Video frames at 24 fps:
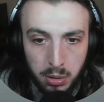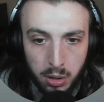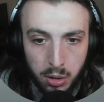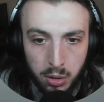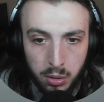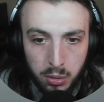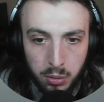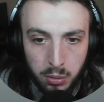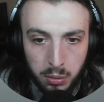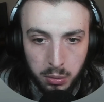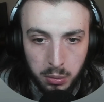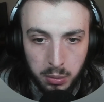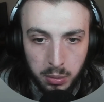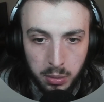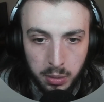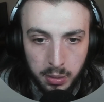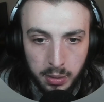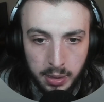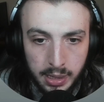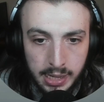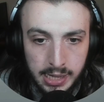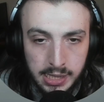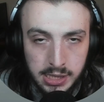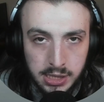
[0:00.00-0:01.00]
Bro,
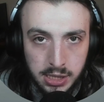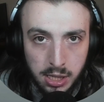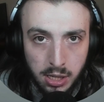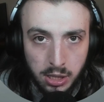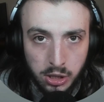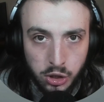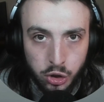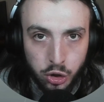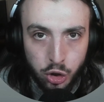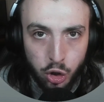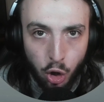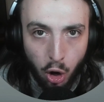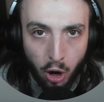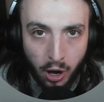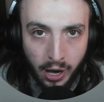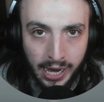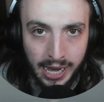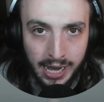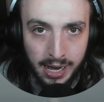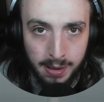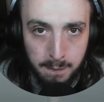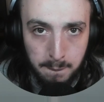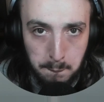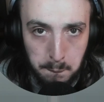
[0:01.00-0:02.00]
it's a
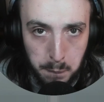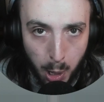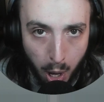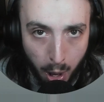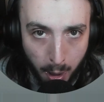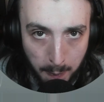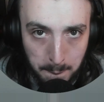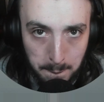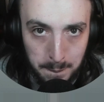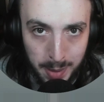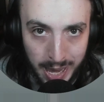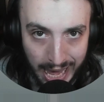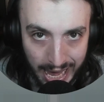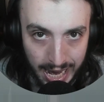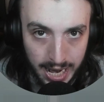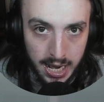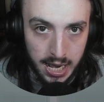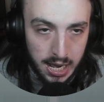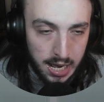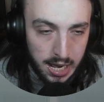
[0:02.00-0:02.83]
giant pot man!